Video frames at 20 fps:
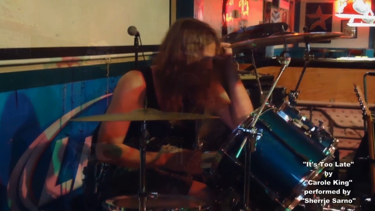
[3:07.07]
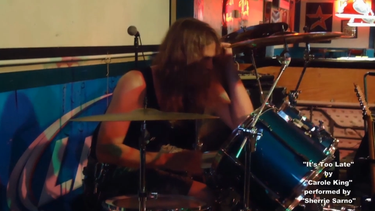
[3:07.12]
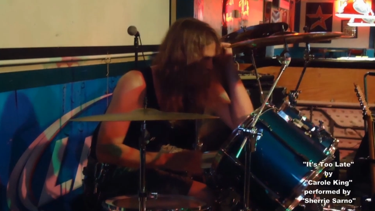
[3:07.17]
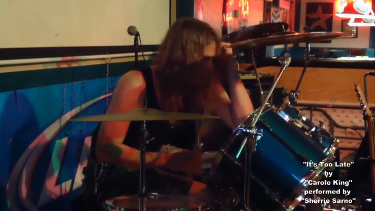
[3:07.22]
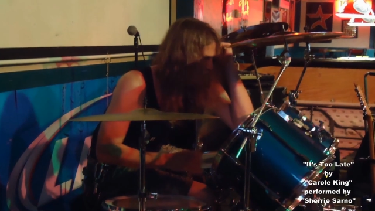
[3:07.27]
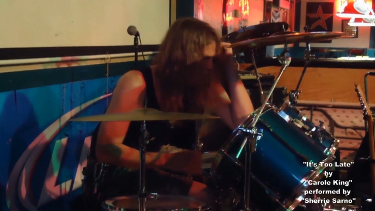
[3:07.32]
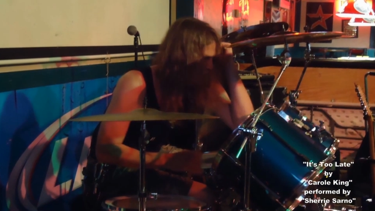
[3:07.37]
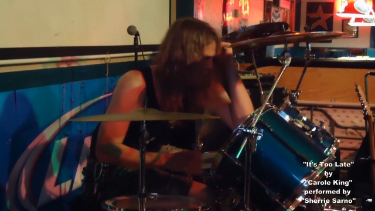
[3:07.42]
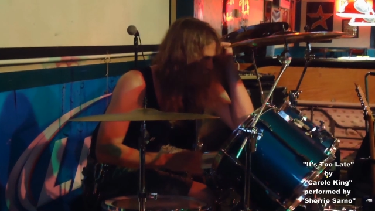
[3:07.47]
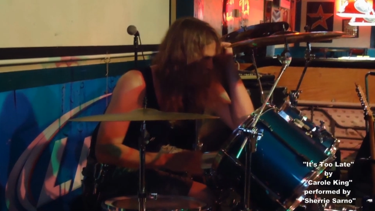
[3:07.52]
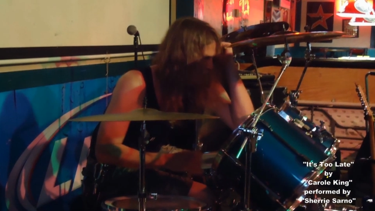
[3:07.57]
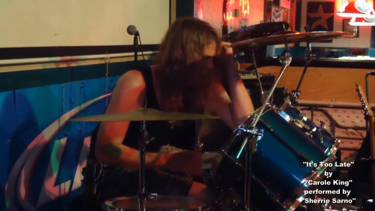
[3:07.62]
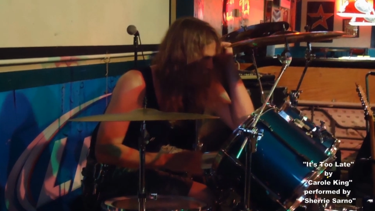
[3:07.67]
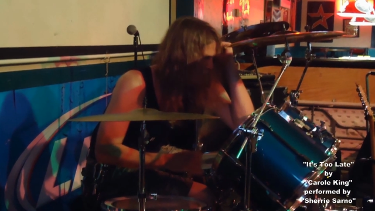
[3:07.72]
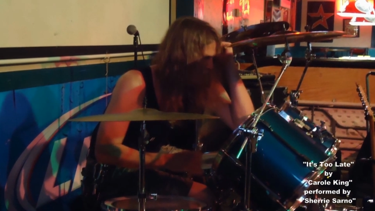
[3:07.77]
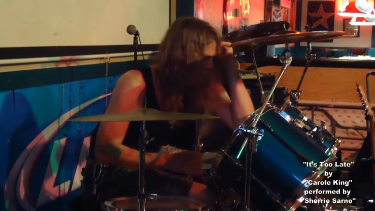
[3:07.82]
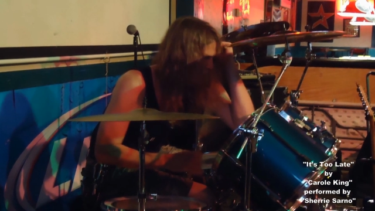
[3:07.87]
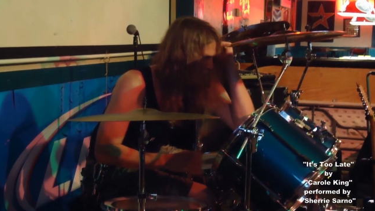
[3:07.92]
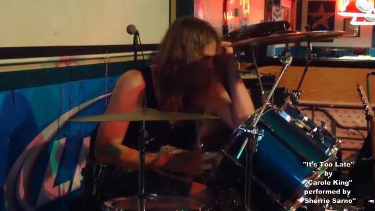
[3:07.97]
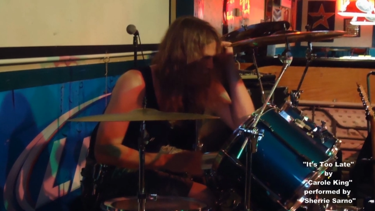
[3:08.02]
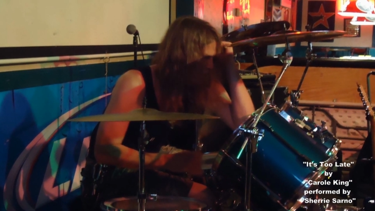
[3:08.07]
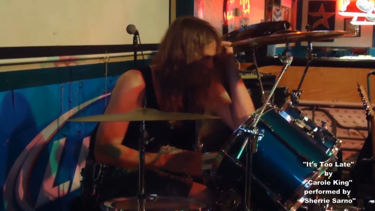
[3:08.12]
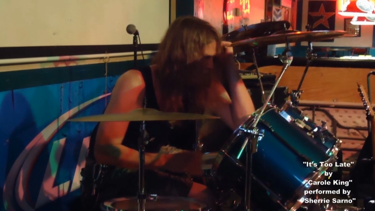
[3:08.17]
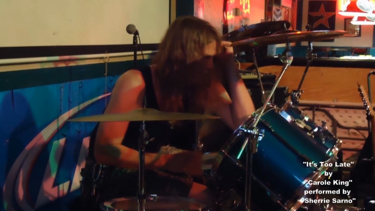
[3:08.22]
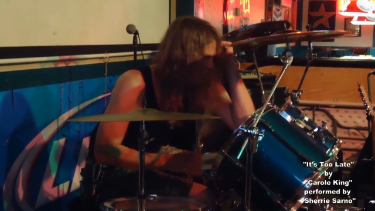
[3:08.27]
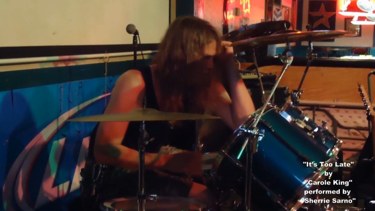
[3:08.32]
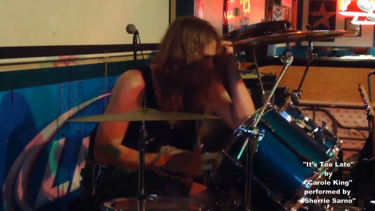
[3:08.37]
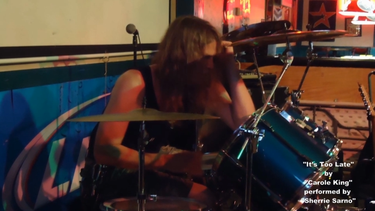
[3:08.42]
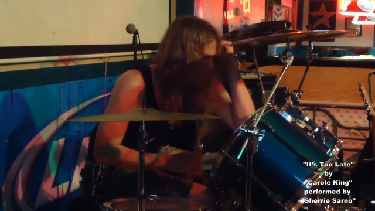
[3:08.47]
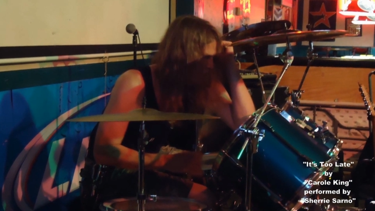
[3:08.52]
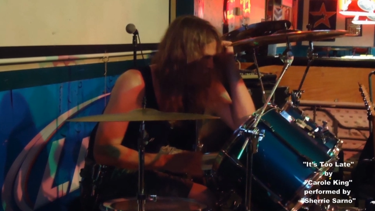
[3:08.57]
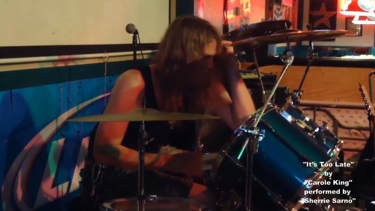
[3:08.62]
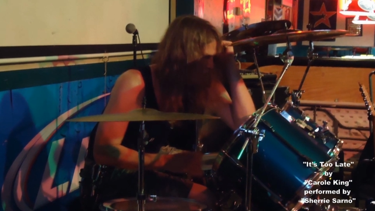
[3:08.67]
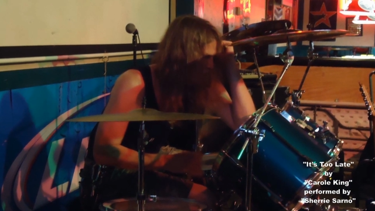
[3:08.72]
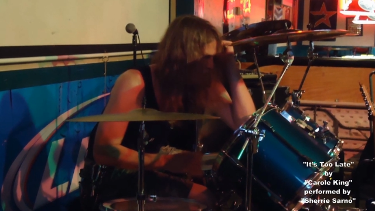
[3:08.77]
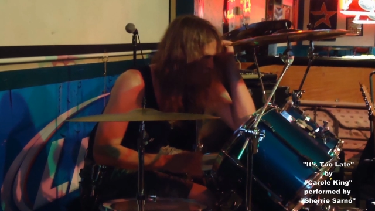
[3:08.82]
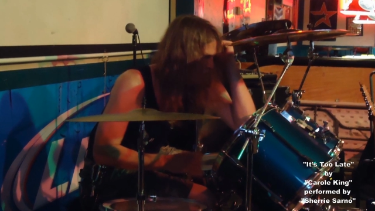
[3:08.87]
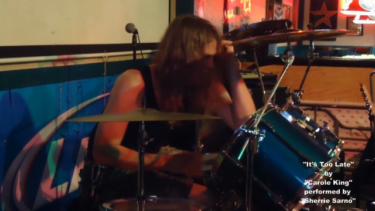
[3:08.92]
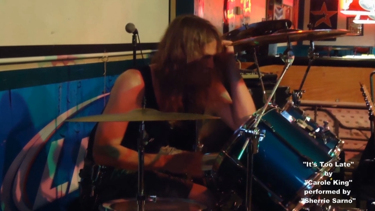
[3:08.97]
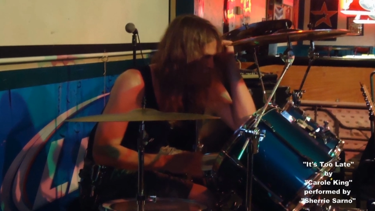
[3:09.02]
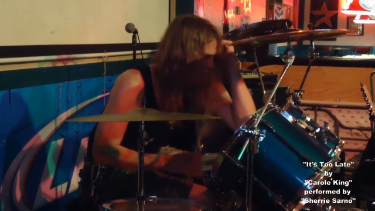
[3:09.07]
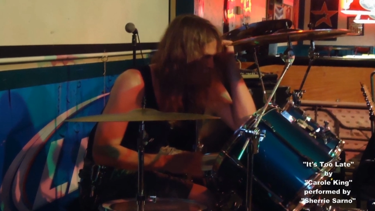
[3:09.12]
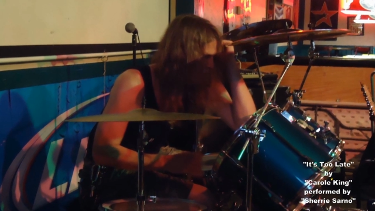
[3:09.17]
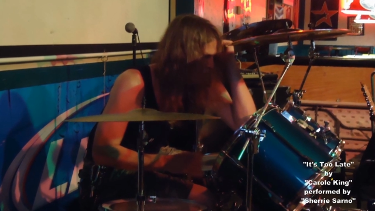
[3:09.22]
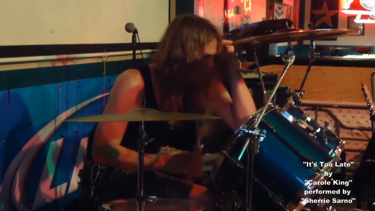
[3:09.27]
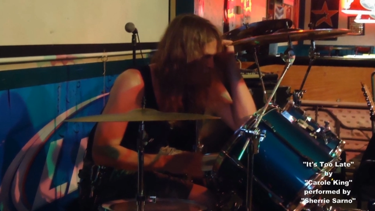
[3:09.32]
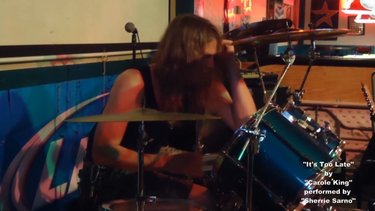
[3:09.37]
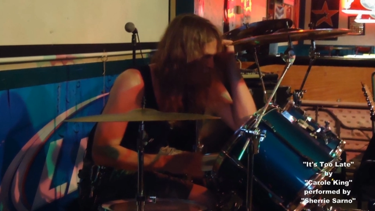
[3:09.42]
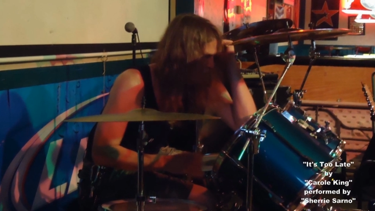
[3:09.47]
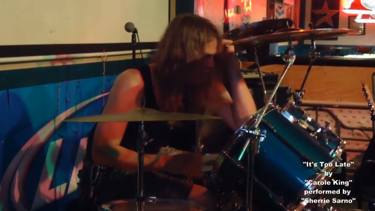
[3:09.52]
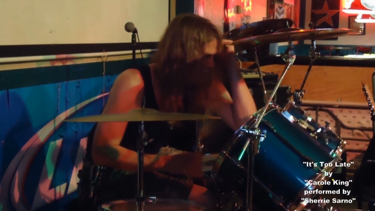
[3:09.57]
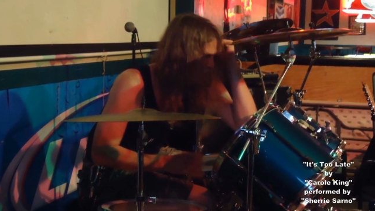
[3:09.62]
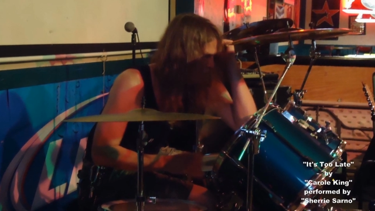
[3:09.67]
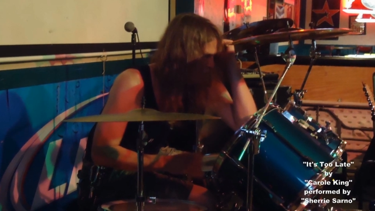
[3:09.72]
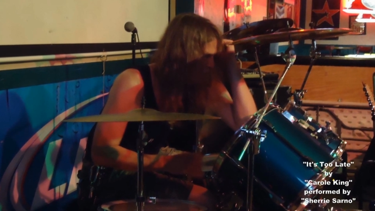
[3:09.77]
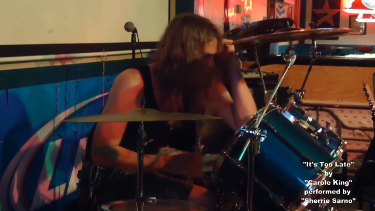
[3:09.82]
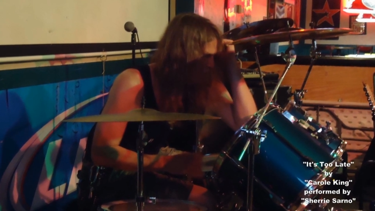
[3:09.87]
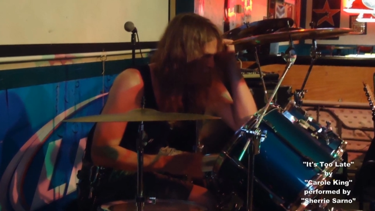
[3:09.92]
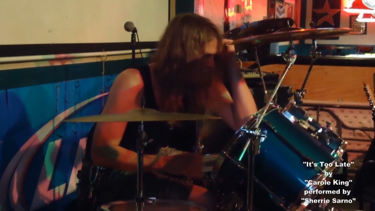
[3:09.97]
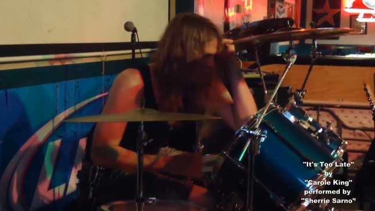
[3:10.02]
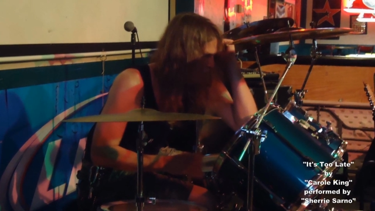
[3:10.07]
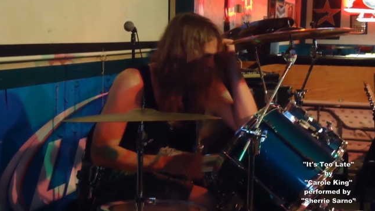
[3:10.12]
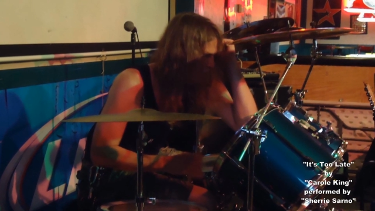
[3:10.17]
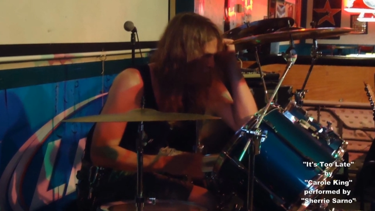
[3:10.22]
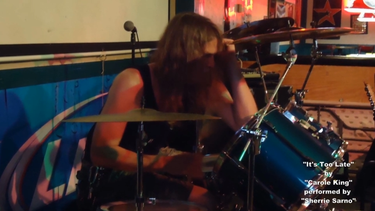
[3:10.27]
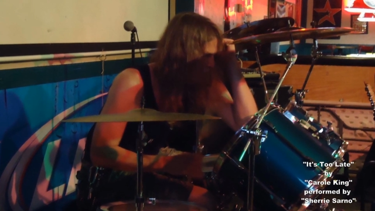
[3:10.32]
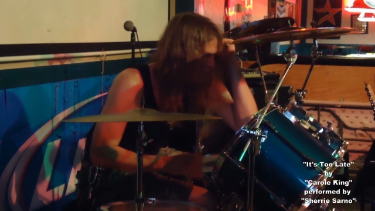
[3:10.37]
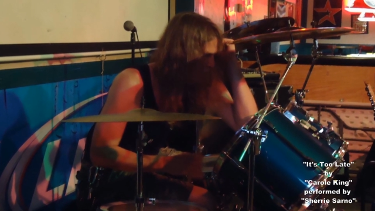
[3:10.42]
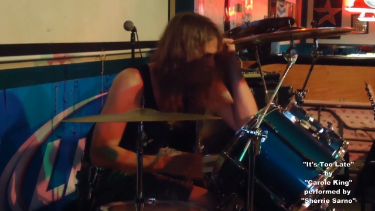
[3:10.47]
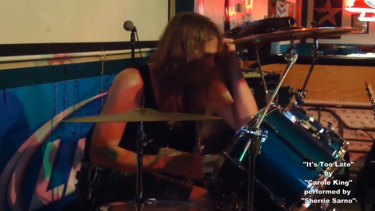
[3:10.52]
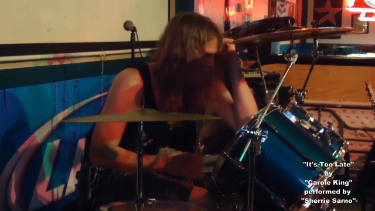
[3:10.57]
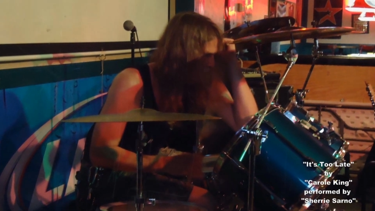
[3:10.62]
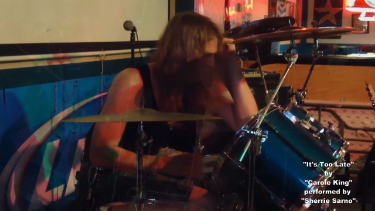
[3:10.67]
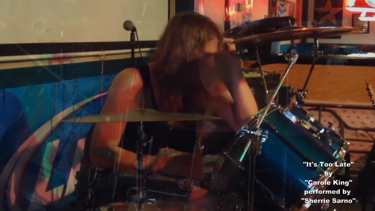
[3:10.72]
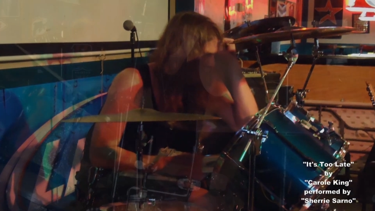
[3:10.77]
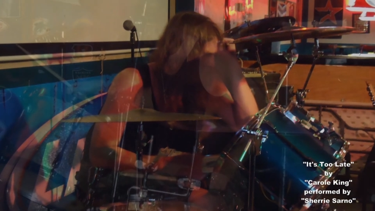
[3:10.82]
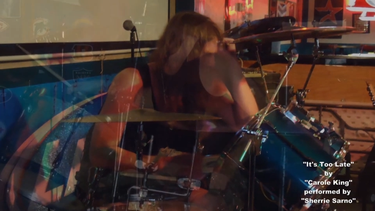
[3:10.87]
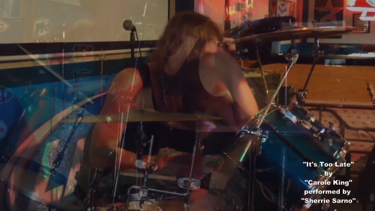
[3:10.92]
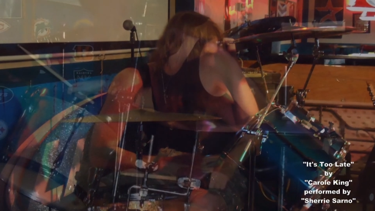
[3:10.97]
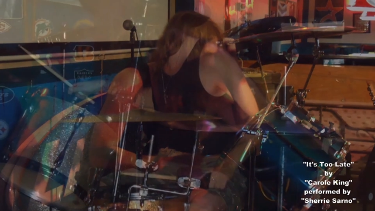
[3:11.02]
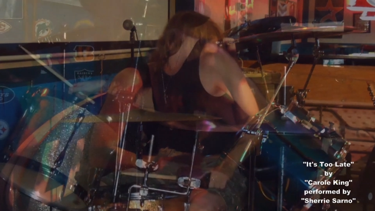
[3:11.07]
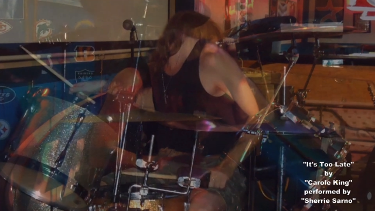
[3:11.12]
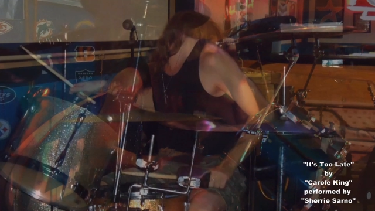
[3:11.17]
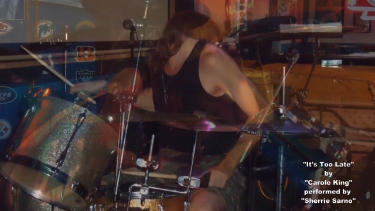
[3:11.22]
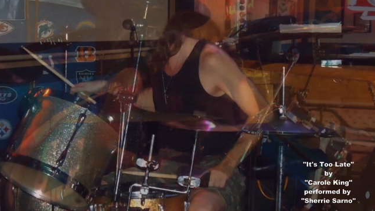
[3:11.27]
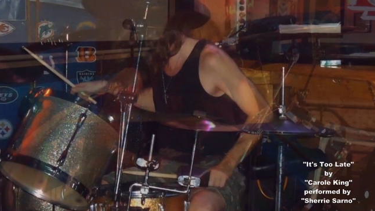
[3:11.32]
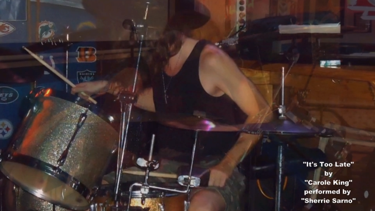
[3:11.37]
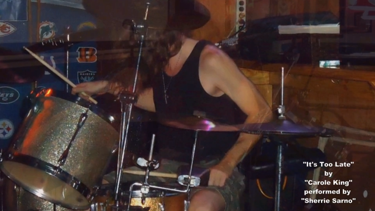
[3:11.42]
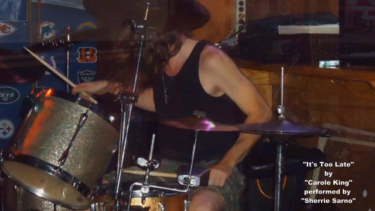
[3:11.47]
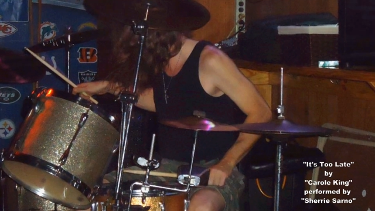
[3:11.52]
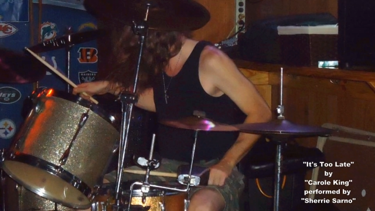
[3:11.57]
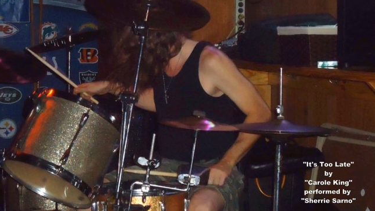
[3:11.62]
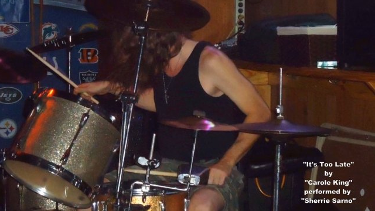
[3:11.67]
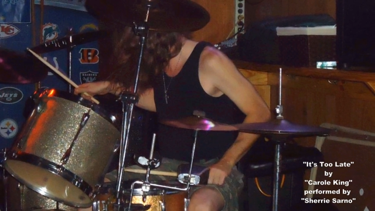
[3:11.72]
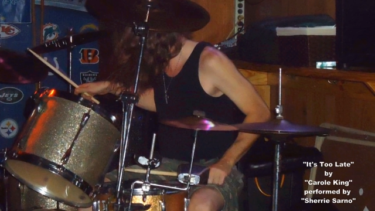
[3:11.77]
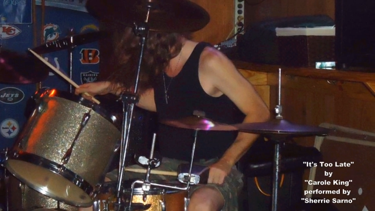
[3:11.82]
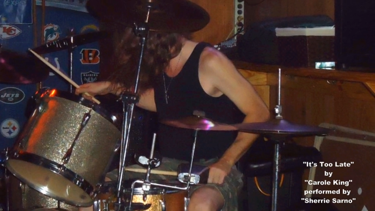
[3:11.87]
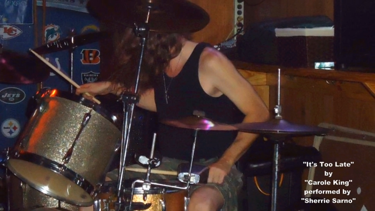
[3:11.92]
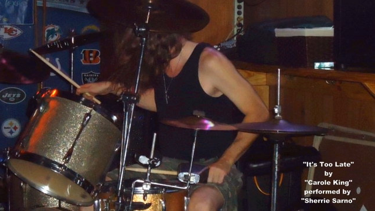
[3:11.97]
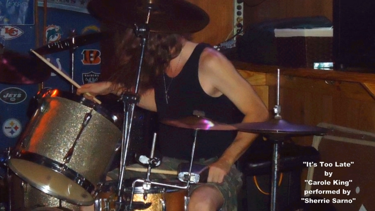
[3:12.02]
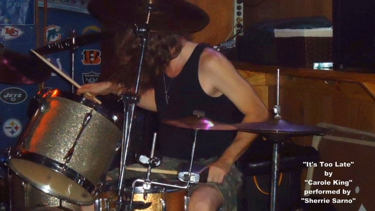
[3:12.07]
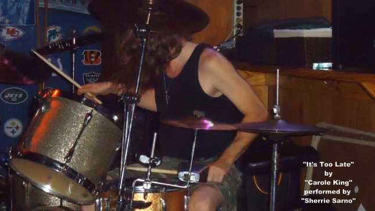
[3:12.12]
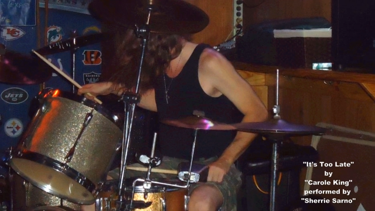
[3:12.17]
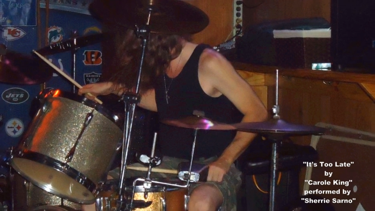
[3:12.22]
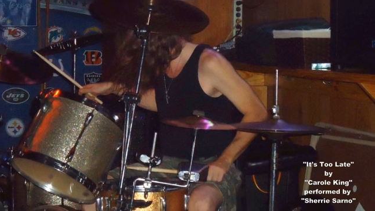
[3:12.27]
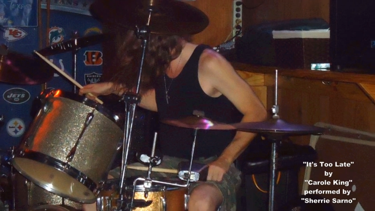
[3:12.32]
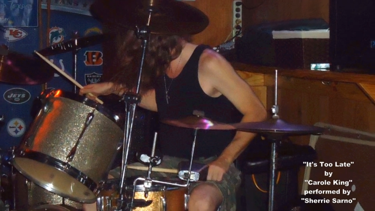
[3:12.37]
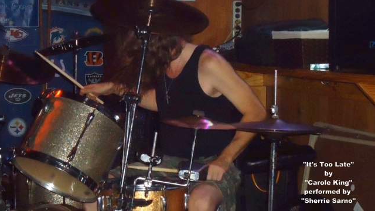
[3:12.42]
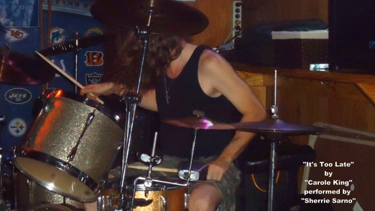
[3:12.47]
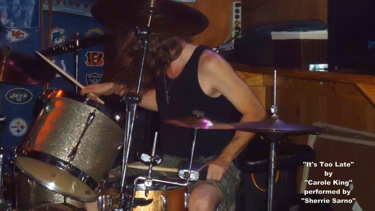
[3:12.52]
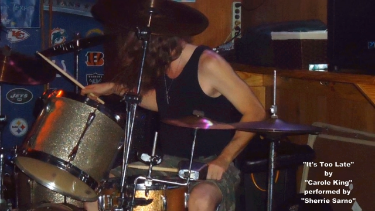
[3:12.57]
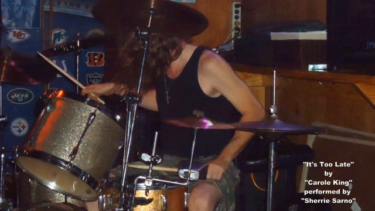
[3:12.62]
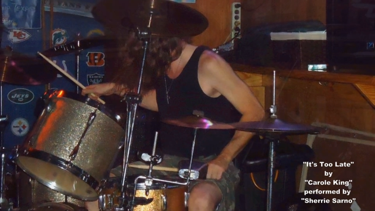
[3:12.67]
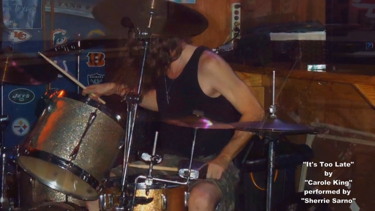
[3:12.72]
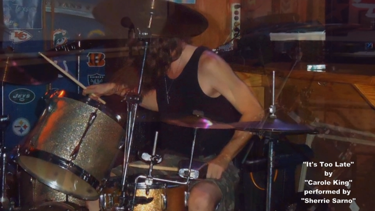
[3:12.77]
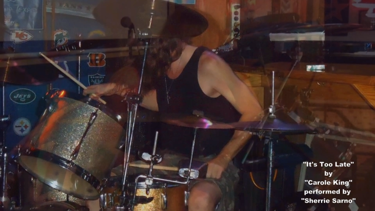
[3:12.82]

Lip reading: [unreadable: no face in view]